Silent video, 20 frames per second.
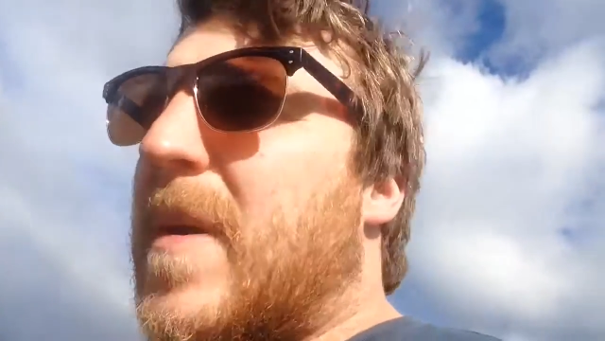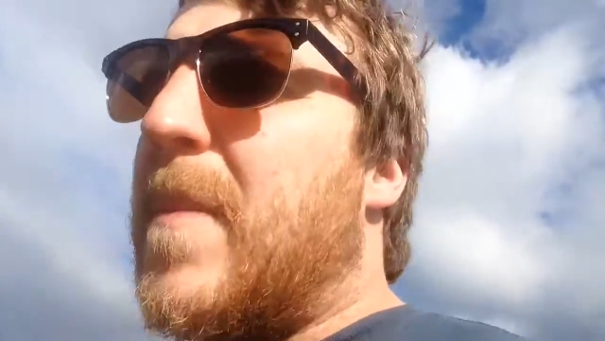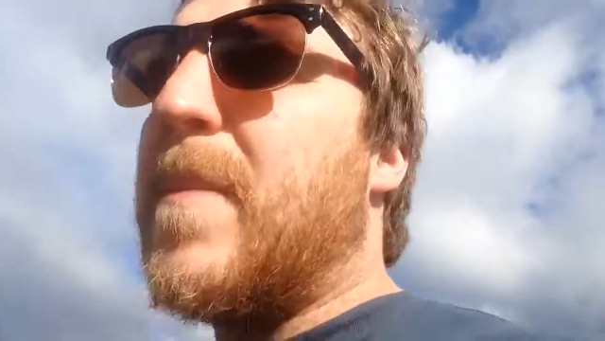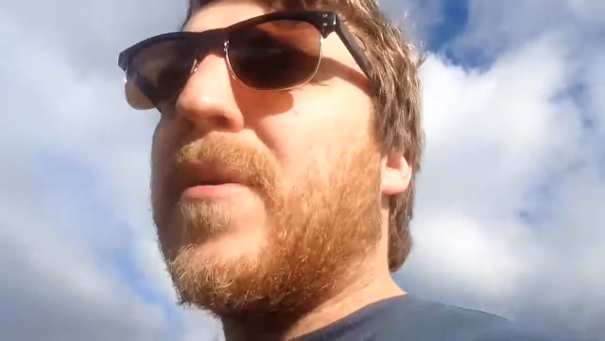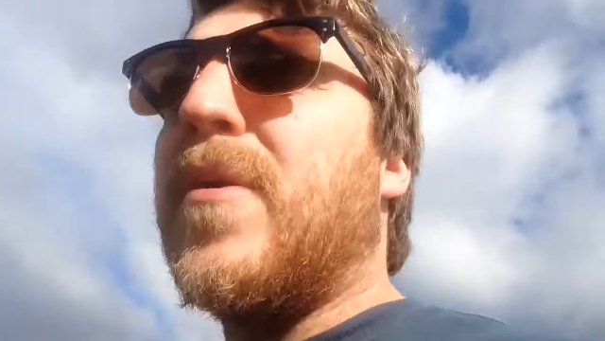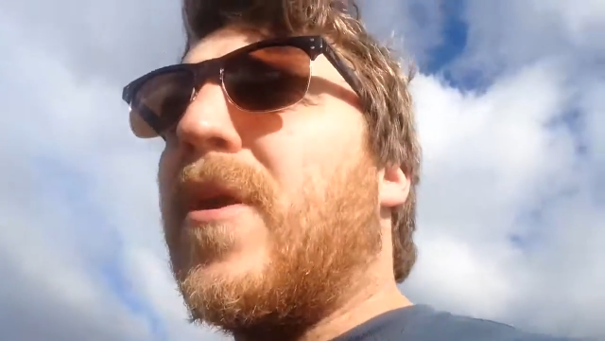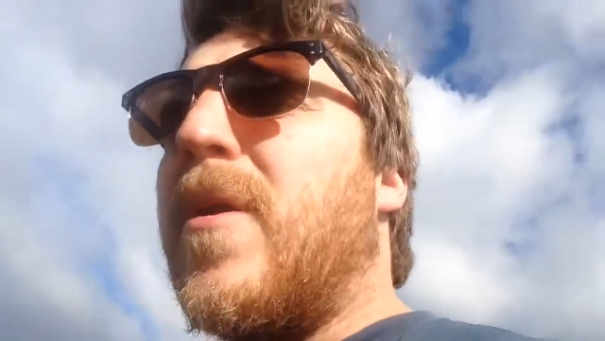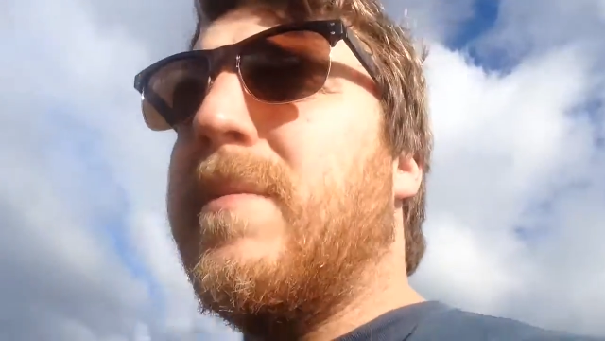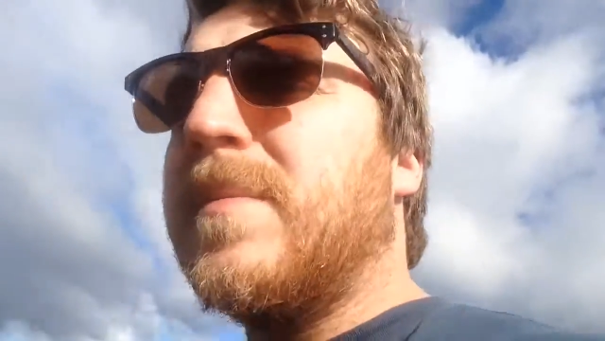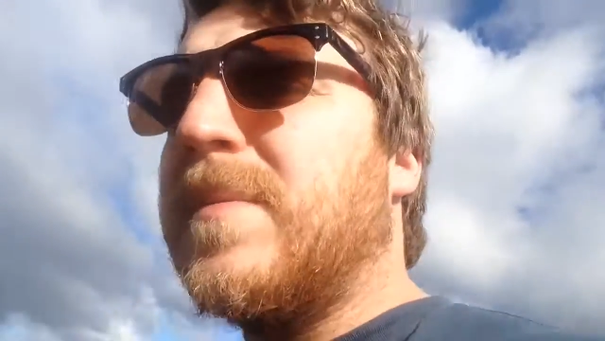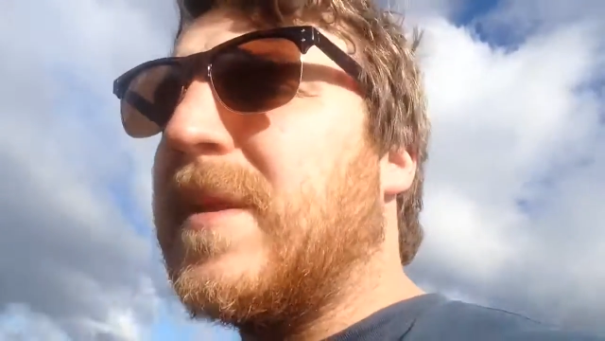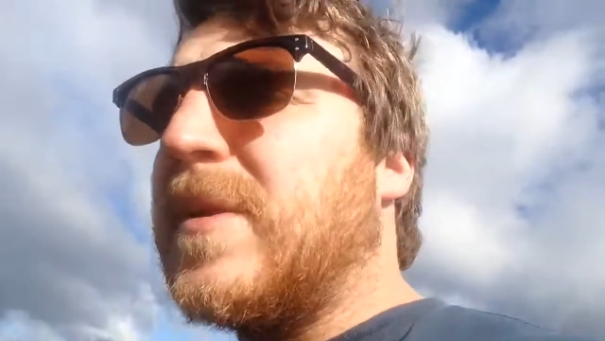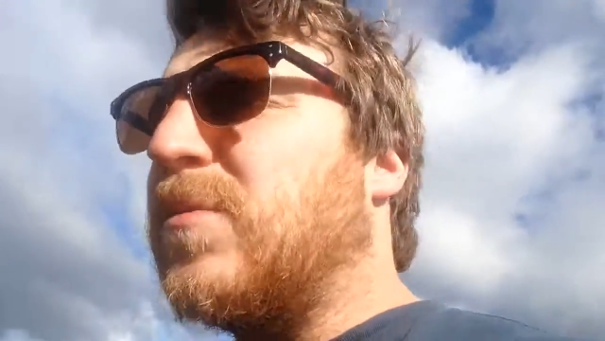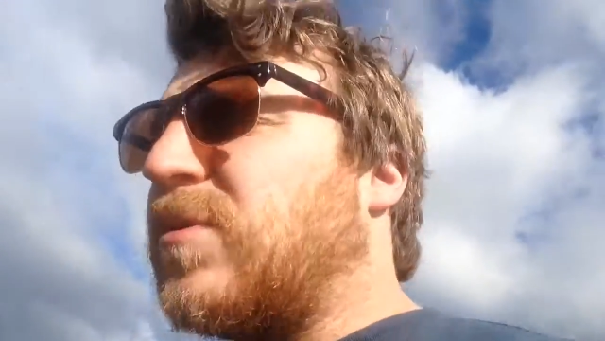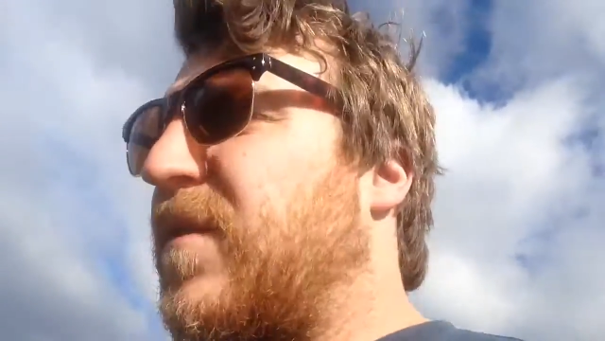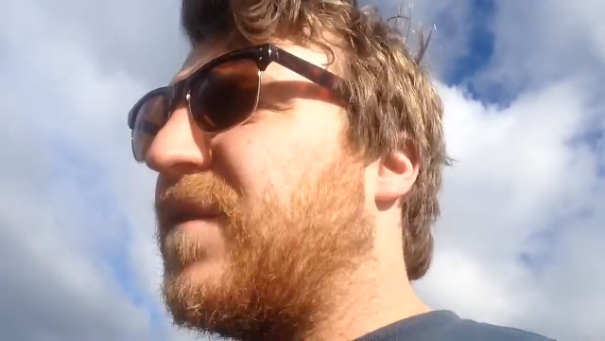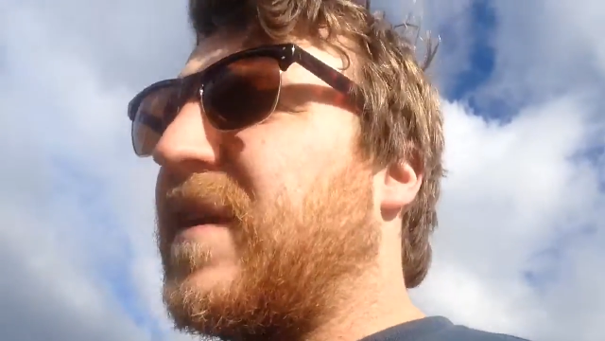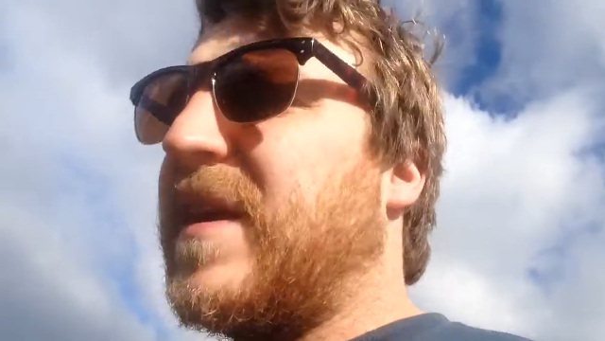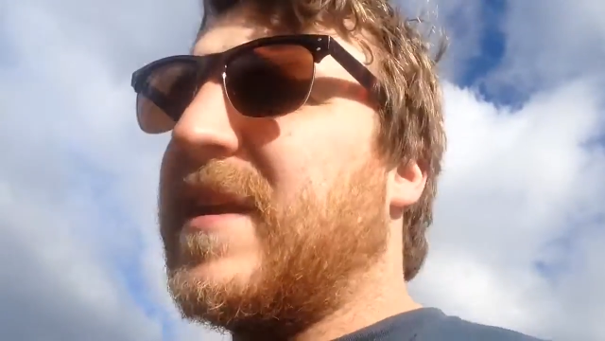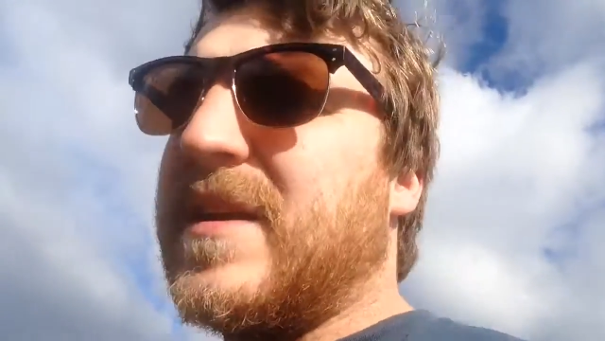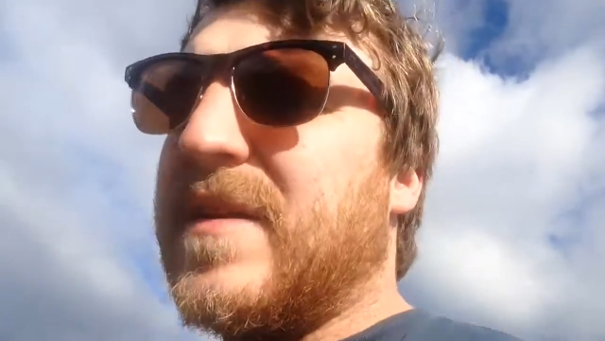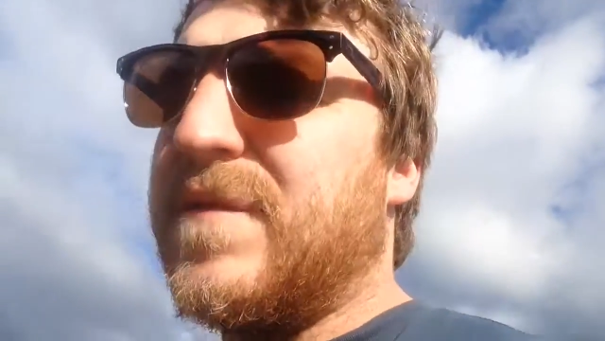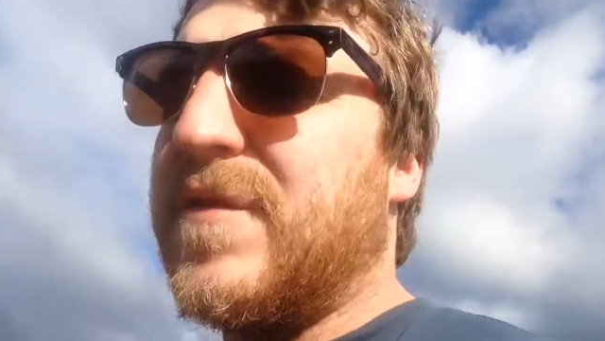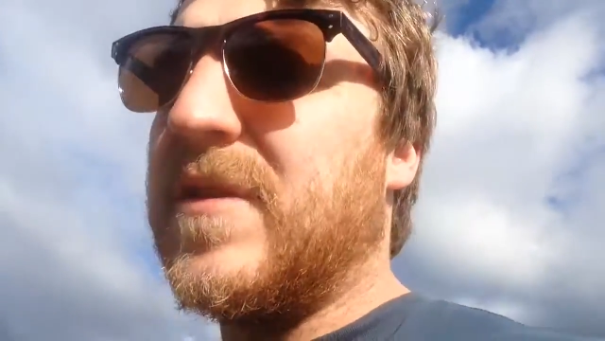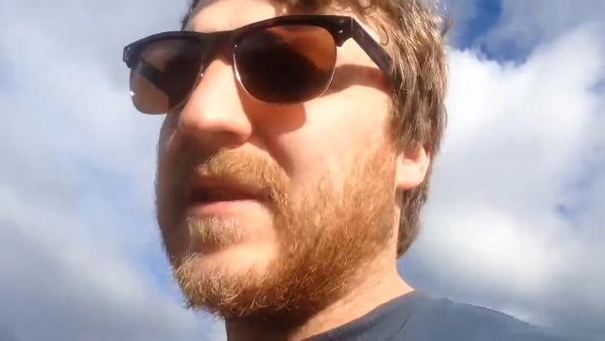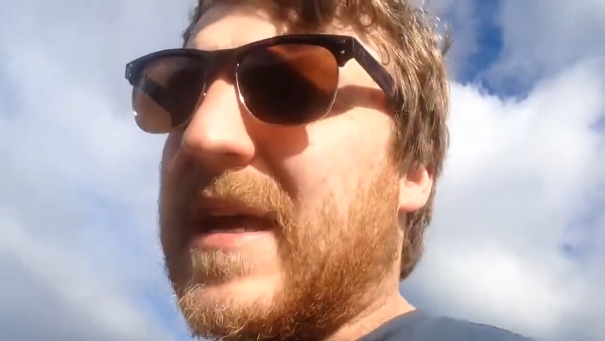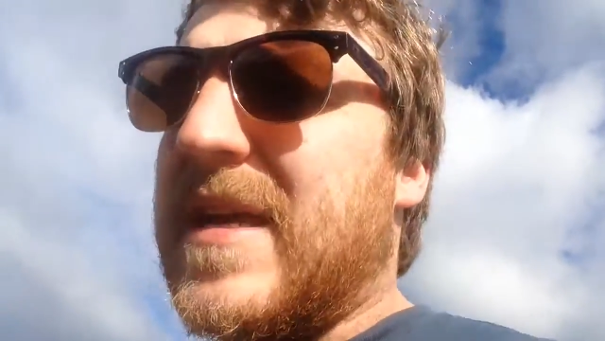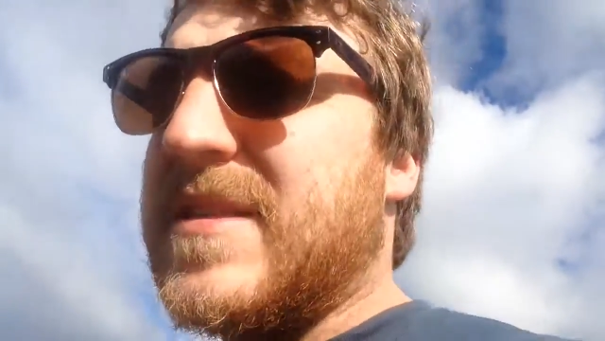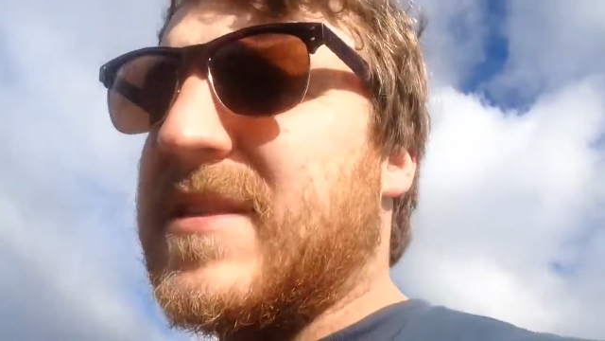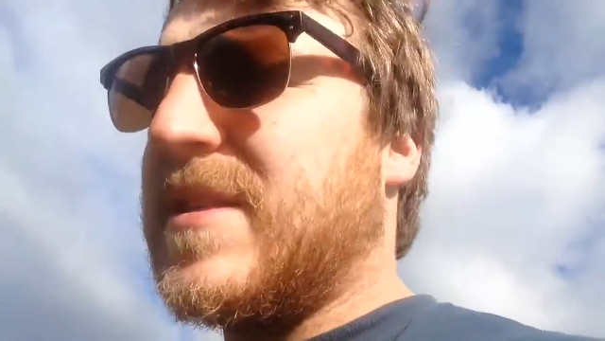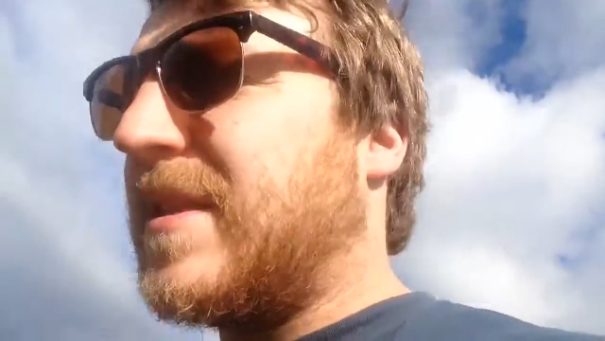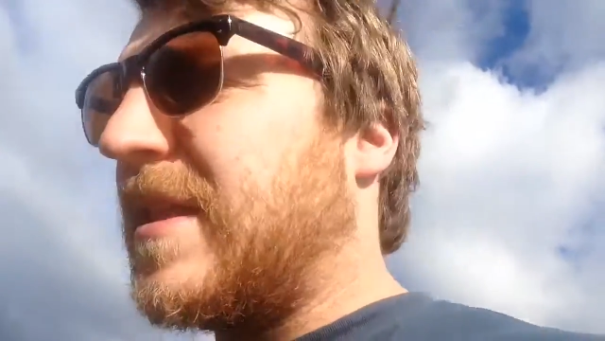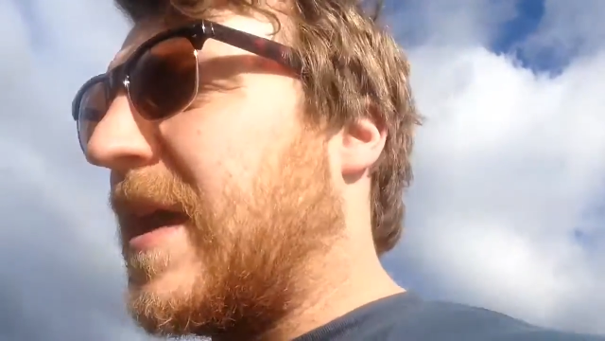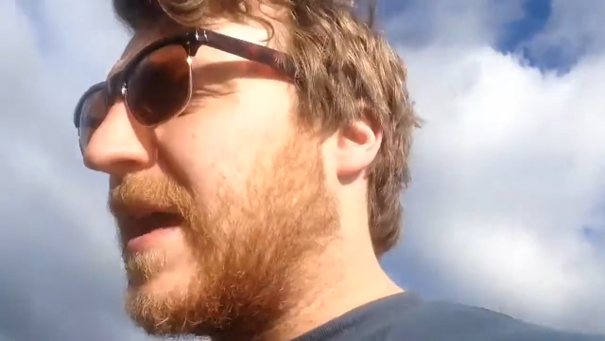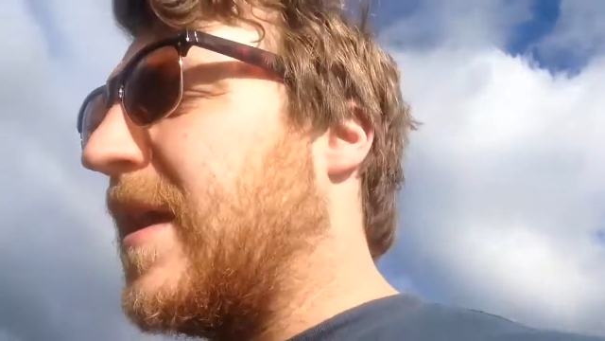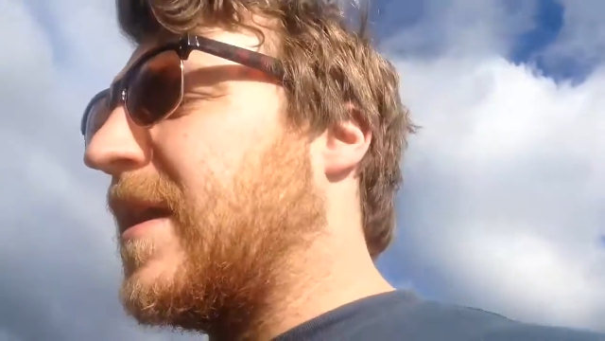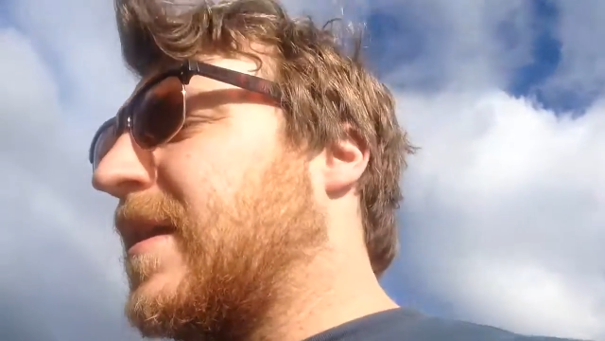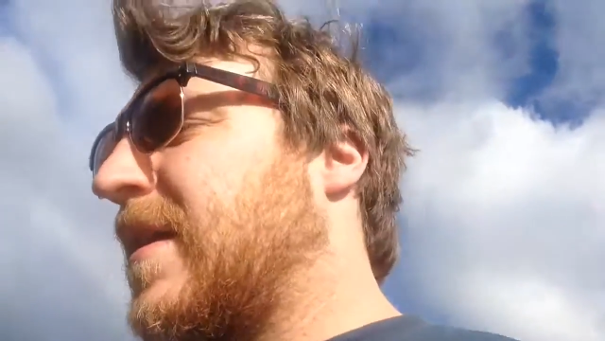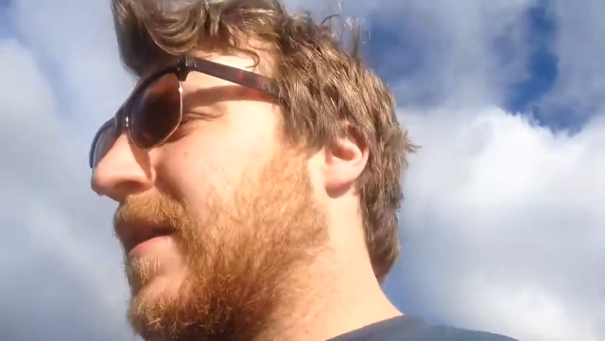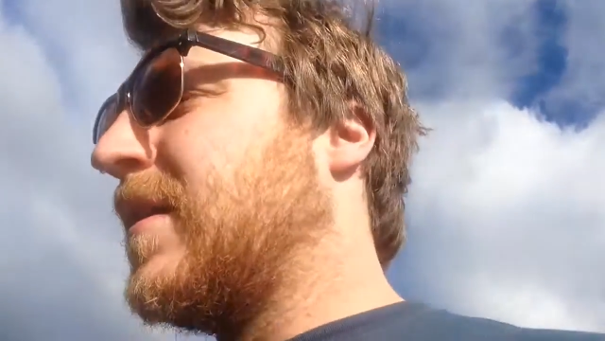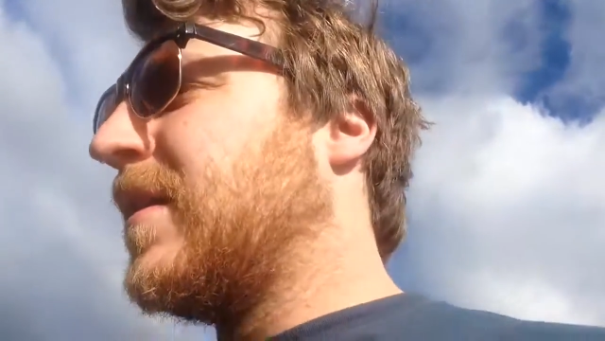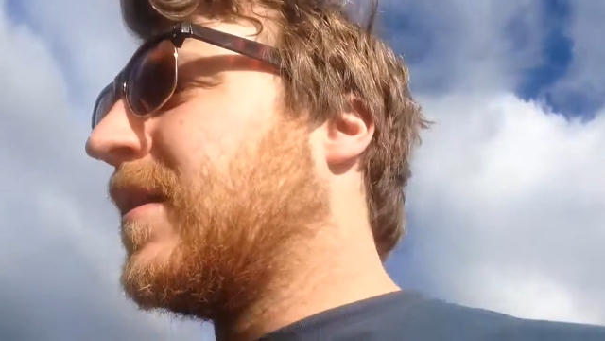I probably would find it for less than that.